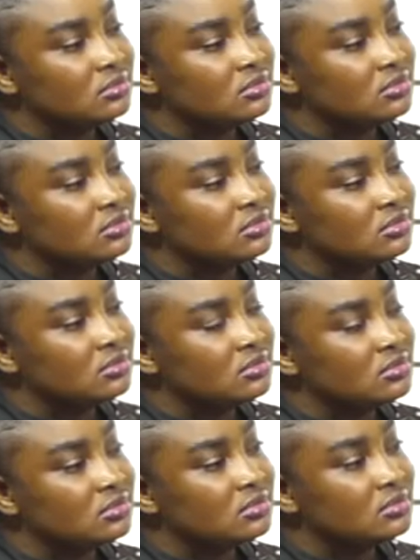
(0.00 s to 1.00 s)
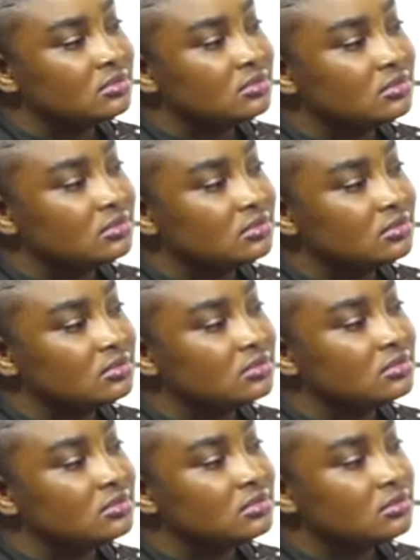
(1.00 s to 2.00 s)

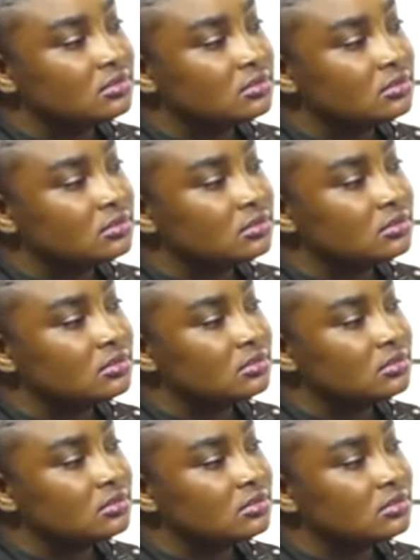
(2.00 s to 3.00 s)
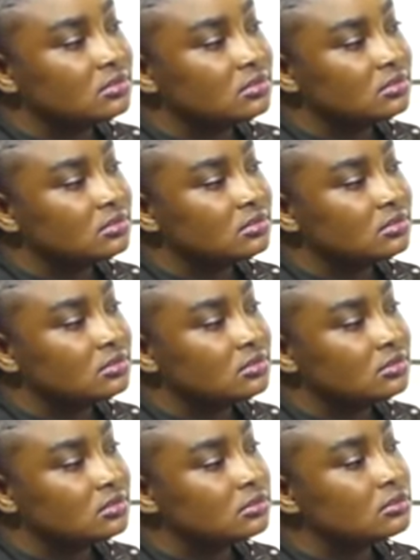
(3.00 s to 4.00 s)

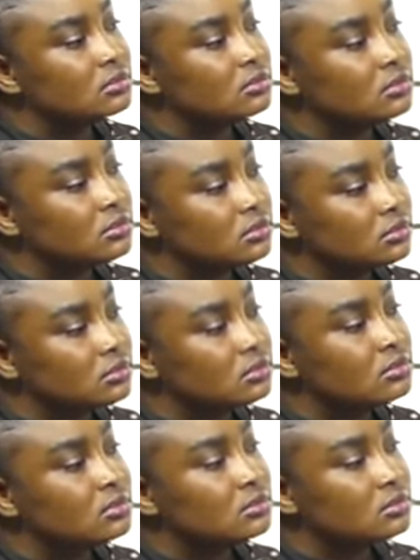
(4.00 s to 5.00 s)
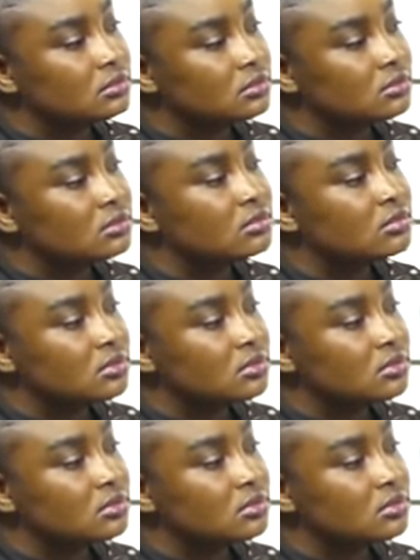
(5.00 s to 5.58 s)
The person shown says nothing.